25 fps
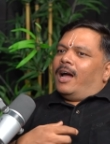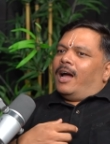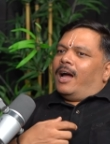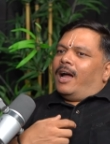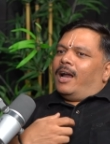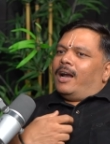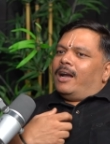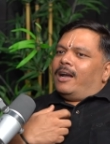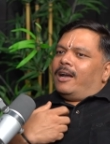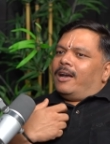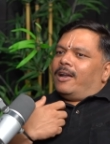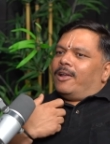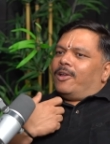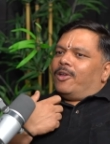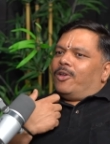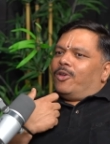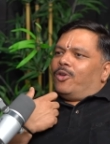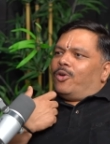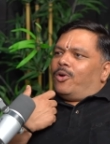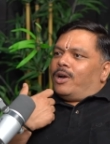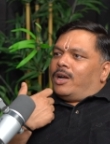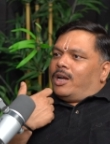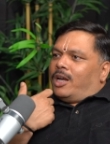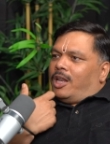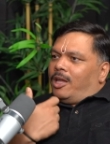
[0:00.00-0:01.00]
And
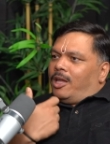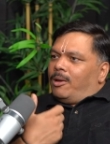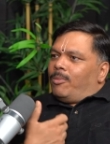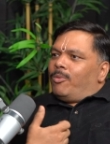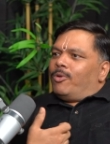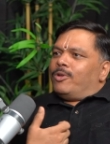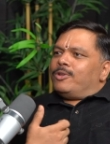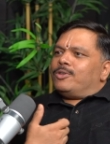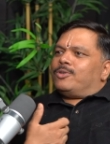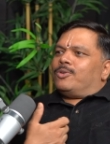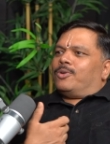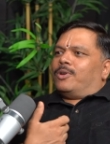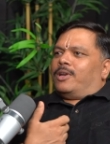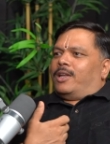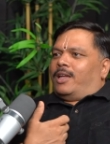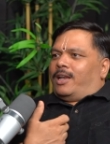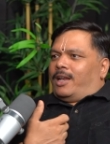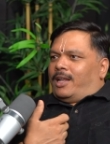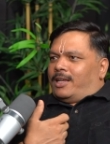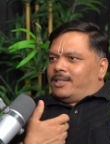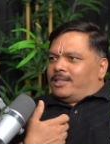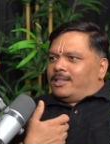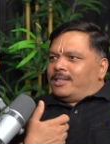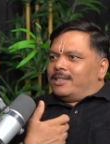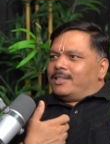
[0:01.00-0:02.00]
your team also
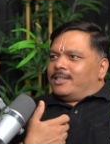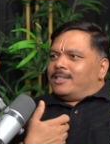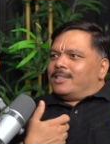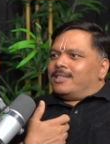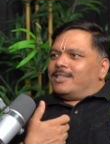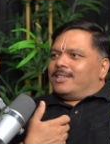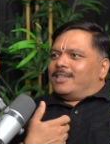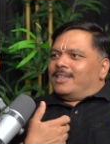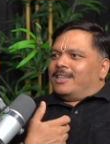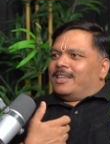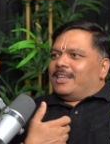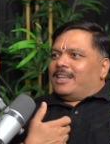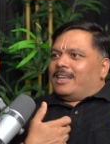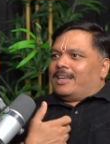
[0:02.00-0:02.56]
realizes